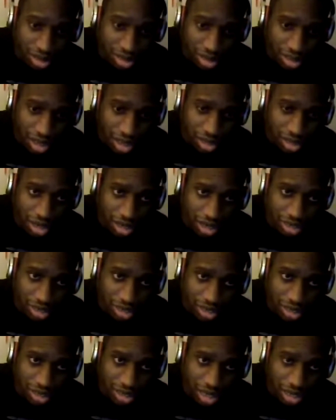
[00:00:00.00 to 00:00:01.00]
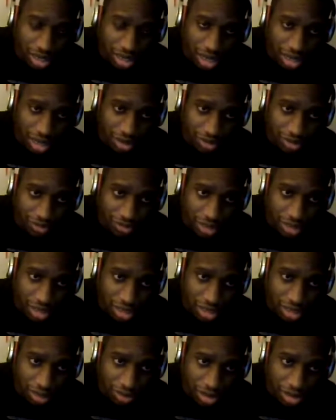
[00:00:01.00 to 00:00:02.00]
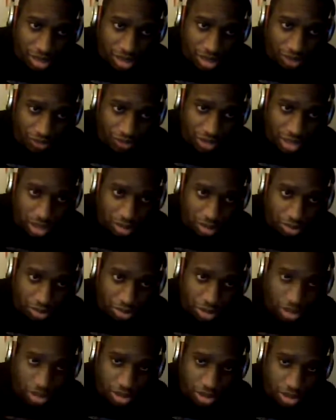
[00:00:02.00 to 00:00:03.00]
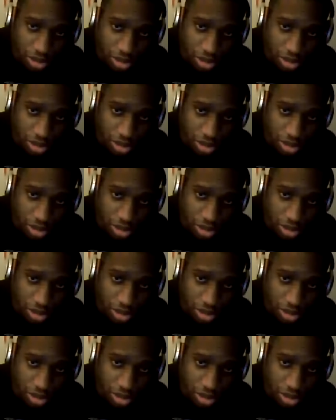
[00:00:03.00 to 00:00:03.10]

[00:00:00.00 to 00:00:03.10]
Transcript: Like, a lot of this, I kind of agree that some of the stuff is completely